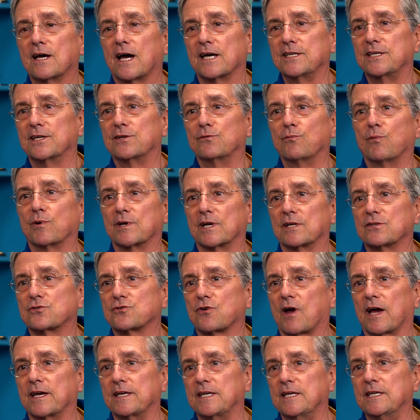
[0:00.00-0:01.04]
I didn't want to
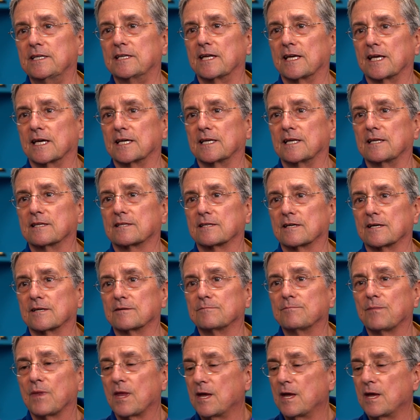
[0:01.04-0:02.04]
try eating anything.